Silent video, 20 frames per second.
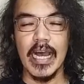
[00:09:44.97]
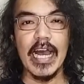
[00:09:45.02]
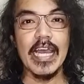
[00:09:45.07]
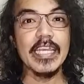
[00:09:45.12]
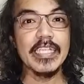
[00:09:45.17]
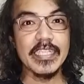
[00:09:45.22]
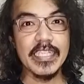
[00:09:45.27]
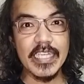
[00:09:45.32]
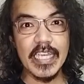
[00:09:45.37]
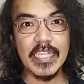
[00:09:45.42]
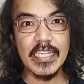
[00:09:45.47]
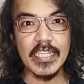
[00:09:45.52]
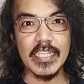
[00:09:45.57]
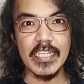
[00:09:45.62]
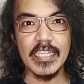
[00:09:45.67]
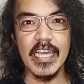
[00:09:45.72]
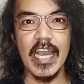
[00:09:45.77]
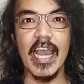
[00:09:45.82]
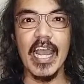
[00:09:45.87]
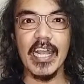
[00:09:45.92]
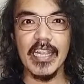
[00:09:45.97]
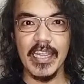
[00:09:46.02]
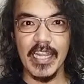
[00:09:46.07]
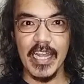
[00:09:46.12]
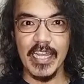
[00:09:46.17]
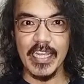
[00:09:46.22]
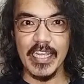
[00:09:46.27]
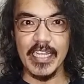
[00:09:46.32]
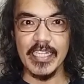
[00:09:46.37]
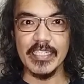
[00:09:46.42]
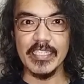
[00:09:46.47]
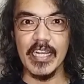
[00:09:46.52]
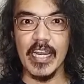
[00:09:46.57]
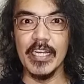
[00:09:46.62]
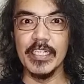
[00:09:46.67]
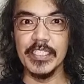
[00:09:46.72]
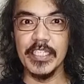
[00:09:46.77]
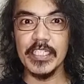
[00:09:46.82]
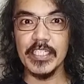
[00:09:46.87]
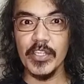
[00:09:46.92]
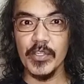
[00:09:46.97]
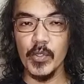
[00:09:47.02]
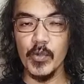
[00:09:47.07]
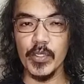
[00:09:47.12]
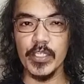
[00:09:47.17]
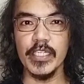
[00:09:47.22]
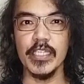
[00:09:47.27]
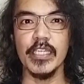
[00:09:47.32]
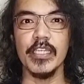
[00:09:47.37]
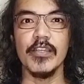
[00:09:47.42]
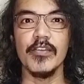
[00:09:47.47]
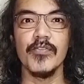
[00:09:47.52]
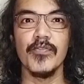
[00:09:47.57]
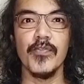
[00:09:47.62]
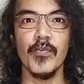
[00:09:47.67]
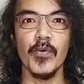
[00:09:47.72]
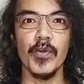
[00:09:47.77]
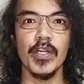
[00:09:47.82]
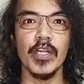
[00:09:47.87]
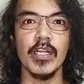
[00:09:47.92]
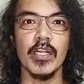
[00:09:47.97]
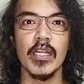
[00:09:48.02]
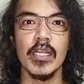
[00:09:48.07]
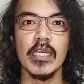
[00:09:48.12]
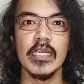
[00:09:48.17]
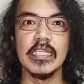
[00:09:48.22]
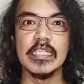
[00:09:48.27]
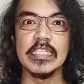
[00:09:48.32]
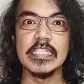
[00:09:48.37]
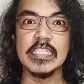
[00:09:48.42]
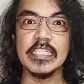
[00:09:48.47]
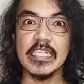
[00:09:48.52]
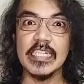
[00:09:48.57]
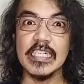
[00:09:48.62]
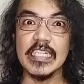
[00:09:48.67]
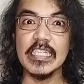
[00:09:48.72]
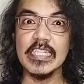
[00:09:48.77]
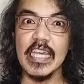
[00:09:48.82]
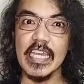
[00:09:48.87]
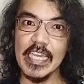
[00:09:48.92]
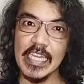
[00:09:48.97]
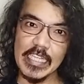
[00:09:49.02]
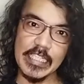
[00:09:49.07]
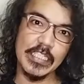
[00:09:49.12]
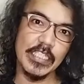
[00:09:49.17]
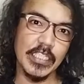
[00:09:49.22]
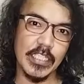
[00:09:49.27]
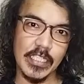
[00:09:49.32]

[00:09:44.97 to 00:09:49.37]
ideally, ang clients are just looking for screen age.